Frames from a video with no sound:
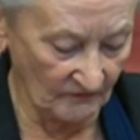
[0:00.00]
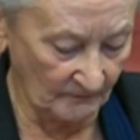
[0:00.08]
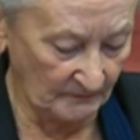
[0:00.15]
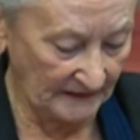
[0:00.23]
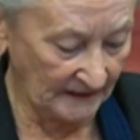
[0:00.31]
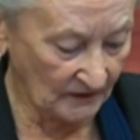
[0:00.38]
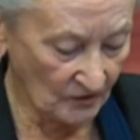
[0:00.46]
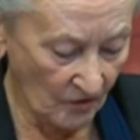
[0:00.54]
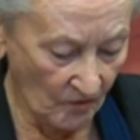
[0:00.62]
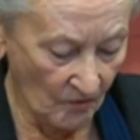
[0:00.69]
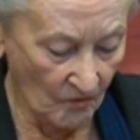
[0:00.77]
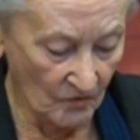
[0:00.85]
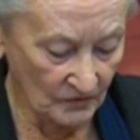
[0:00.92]
of being
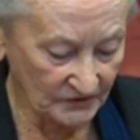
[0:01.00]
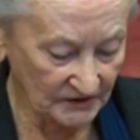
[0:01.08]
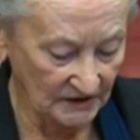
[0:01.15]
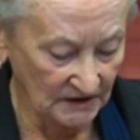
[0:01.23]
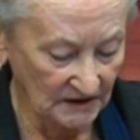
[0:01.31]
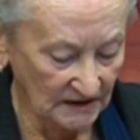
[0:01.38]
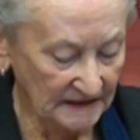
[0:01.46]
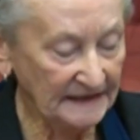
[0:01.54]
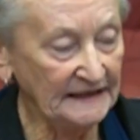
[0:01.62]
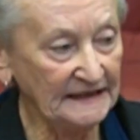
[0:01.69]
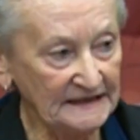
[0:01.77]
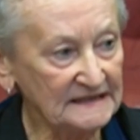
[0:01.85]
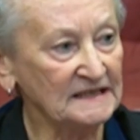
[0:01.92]
caught
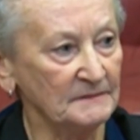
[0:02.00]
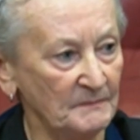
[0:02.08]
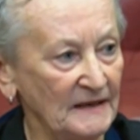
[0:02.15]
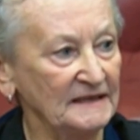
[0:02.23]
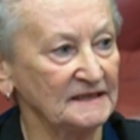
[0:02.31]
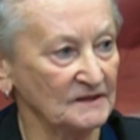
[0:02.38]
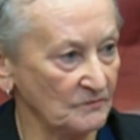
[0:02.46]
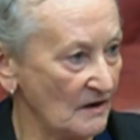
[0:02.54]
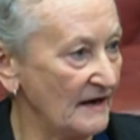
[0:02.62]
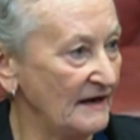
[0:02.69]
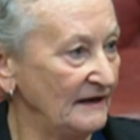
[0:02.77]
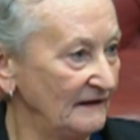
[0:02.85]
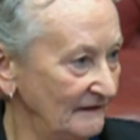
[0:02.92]
is the best
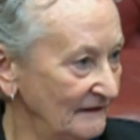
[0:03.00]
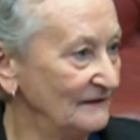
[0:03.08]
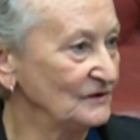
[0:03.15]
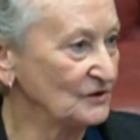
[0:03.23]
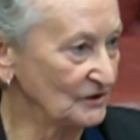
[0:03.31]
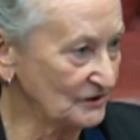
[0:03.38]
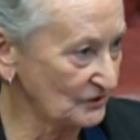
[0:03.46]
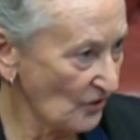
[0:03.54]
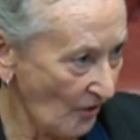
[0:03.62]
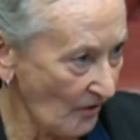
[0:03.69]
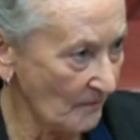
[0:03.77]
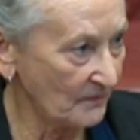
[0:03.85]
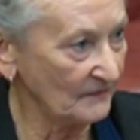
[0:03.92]
way to
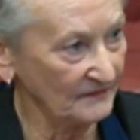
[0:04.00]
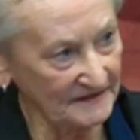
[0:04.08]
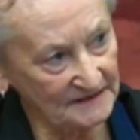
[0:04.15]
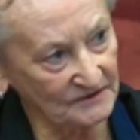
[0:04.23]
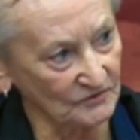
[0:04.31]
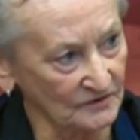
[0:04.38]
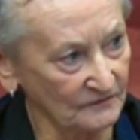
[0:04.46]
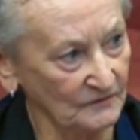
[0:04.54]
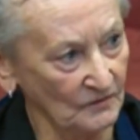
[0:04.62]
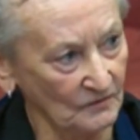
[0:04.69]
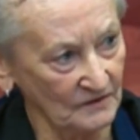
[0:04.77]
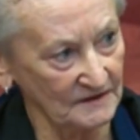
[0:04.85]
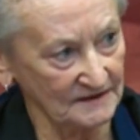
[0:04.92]
stop this sort of
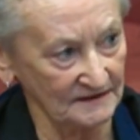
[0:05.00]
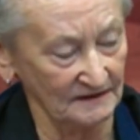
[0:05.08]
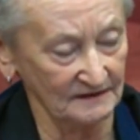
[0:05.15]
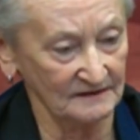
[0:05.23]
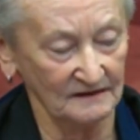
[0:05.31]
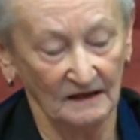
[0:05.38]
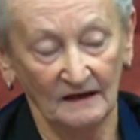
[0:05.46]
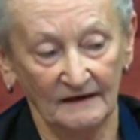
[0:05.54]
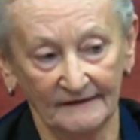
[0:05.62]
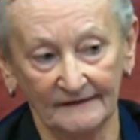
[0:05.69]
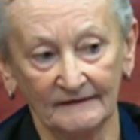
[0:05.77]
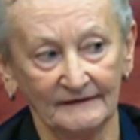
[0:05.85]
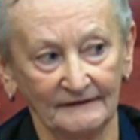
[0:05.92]
lawlessness.
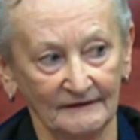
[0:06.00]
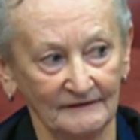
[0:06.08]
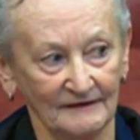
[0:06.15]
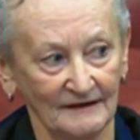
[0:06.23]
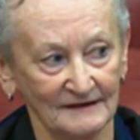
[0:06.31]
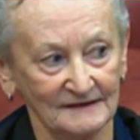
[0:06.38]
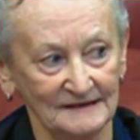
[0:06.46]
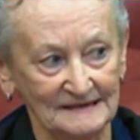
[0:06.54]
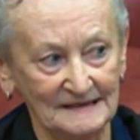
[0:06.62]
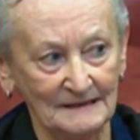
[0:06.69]
And I know that as an